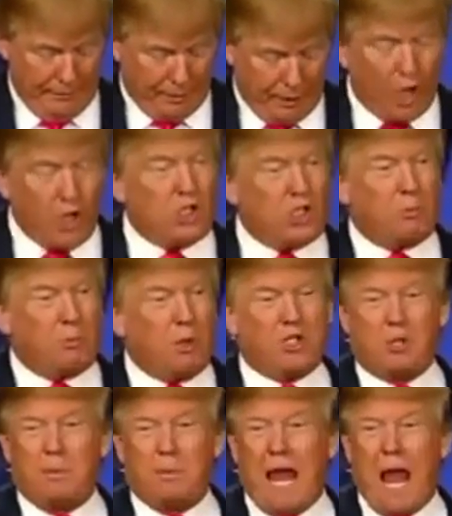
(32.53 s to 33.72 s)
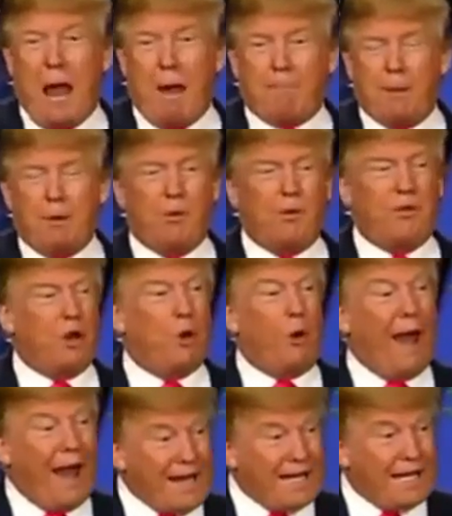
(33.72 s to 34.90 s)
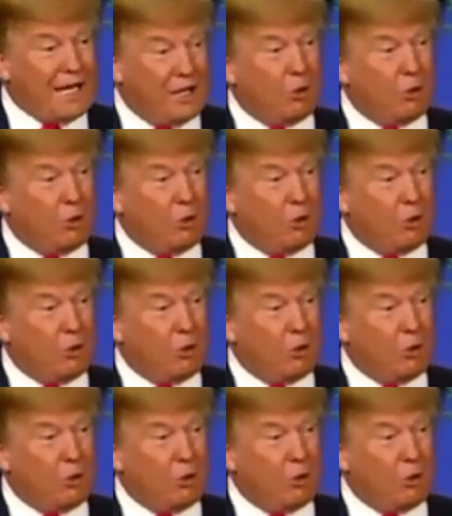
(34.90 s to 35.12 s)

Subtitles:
Are you supposed to be happy with the Iran deal?